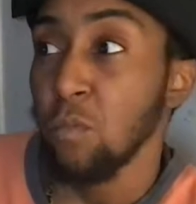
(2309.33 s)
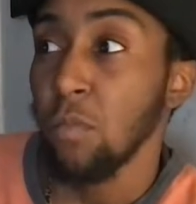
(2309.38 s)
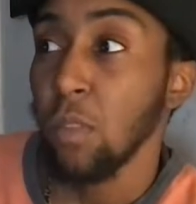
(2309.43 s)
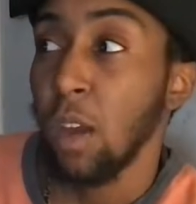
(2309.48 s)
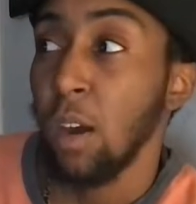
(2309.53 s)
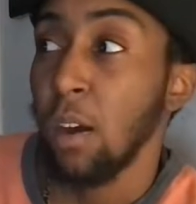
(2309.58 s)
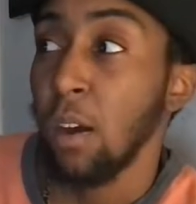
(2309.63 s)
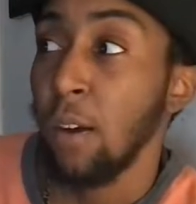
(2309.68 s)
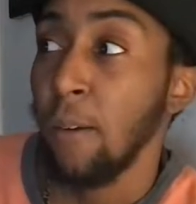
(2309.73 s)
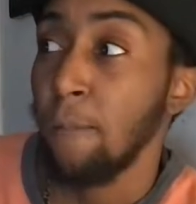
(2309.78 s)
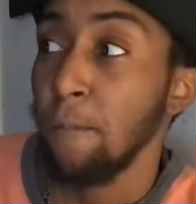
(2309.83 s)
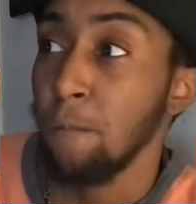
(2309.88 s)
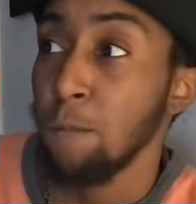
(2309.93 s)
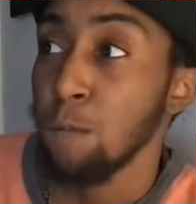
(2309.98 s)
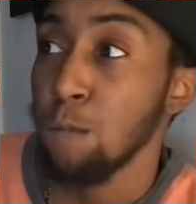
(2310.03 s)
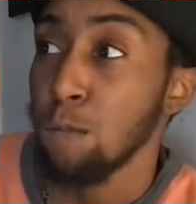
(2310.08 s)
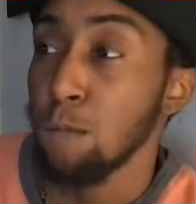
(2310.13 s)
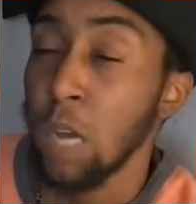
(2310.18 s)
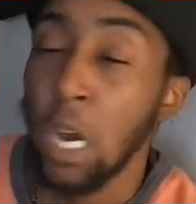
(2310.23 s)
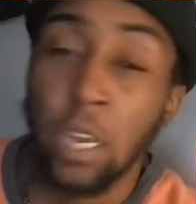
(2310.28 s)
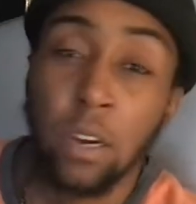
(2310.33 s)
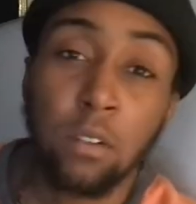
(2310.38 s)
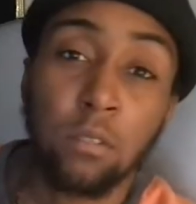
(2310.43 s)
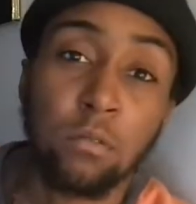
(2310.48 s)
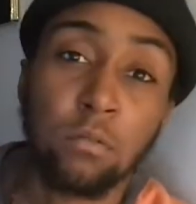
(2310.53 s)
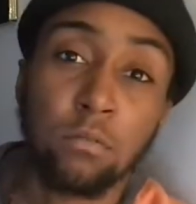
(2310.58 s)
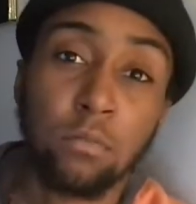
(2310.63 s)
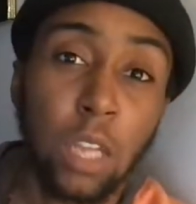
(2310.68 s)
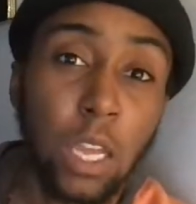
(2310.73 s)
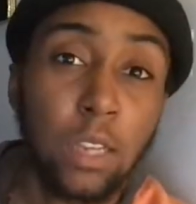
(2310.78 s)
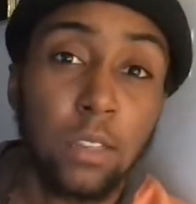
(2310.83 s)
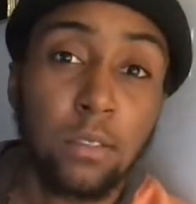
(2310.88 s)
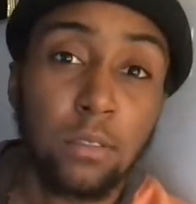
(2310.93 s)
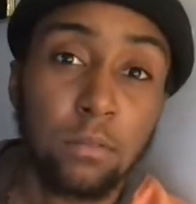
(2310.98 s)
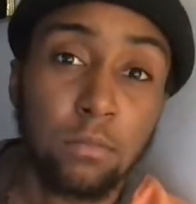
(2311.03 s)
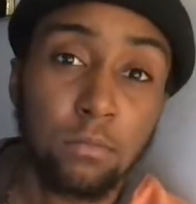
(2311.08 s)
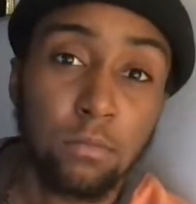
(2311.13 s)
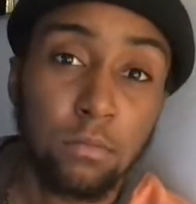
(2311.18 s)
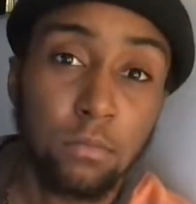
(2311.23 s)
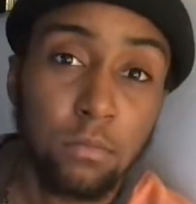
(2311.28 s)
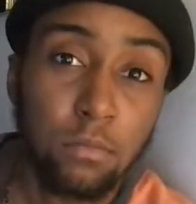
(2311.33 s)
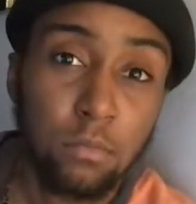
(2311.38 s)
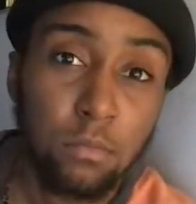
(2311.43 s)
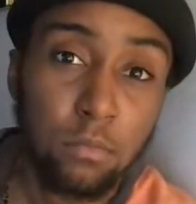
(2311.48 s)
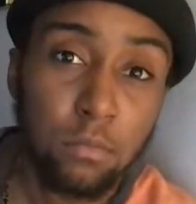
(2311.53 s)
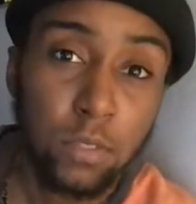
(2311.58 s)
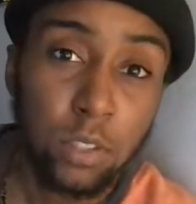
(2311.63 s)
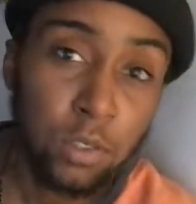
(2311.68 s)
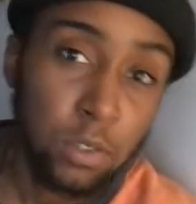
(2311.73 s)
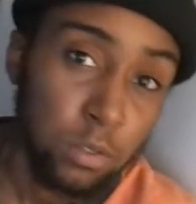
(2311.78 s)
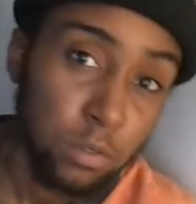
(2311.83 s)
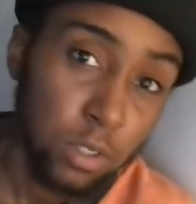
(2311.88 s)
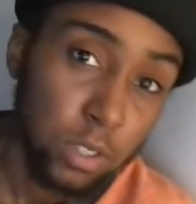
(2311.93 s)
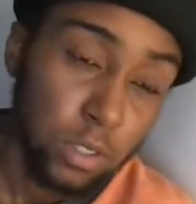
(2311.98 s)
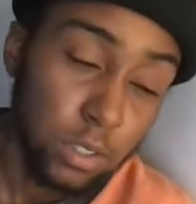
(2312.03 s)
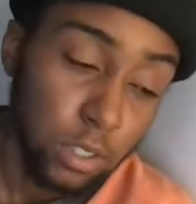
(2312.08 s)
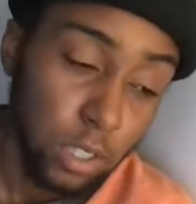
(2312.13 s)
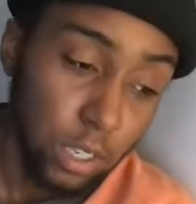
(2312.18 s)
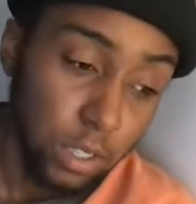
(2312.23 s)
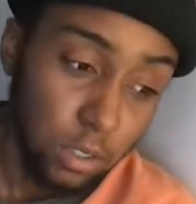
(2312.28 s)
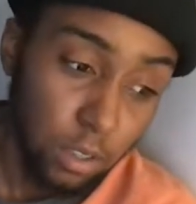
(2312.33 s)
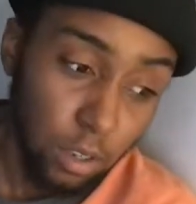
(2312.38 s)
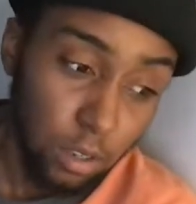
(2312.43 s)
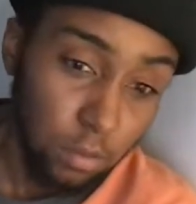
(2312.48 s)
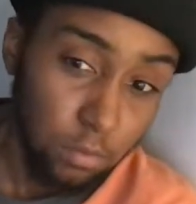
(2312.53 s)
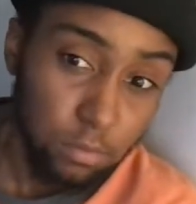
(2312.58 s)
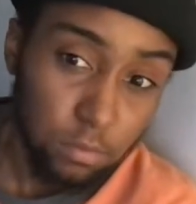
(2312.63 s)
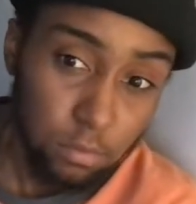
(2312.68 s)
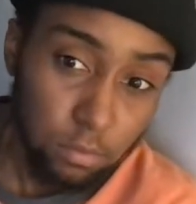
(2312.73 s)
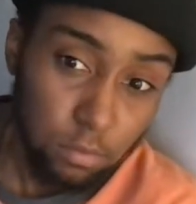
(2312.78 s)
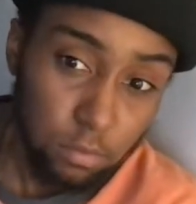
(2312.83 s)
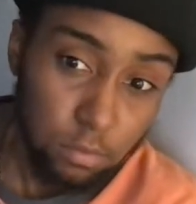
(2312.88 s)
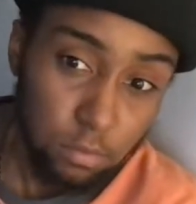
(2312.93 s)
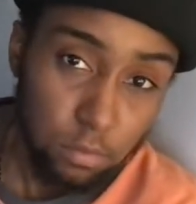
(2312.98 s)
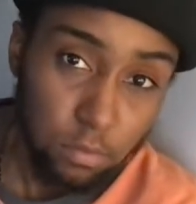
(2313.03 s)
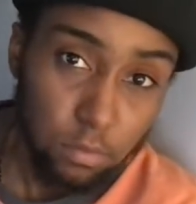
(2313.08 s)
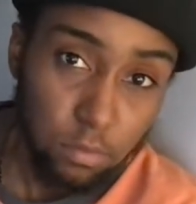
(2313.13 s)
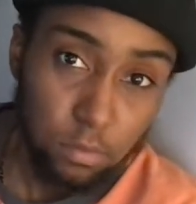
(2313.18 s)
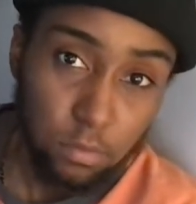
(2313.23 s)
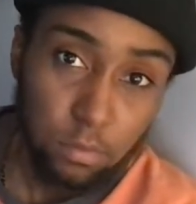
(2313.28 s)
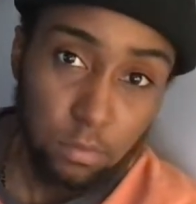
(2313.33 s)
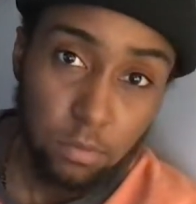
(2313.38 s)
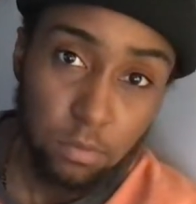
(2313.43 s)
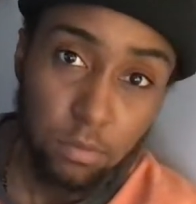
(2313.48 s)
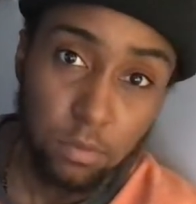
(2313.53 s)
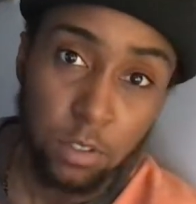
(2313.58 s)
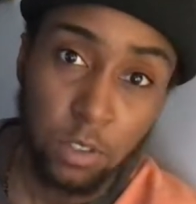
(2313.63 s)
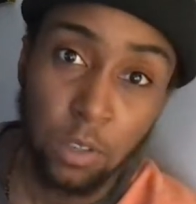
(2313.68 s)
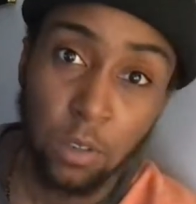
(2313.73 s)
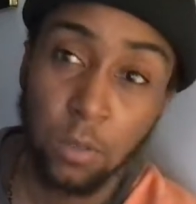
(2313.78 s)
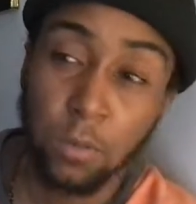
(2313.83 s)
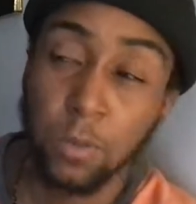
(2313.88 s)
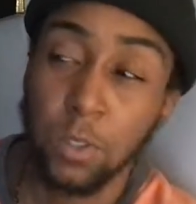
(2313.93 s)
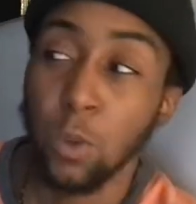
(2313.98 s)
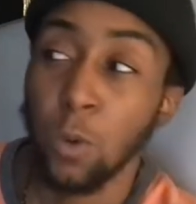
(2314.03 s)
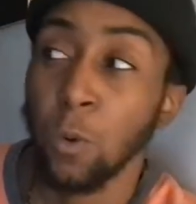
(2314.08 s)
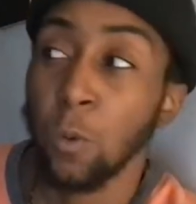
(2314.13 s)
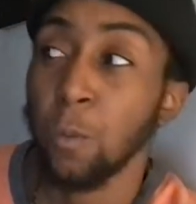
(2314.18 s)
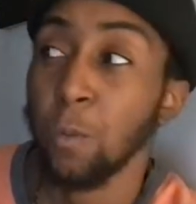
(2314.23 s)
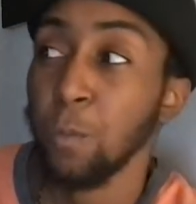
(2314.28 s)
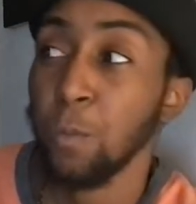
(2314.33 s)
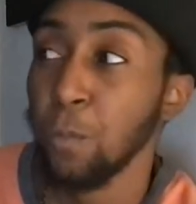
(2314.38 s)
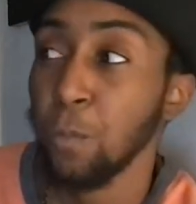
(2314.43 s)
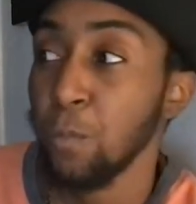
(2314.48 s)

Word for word: Um, I don't like to do things like that. You know, so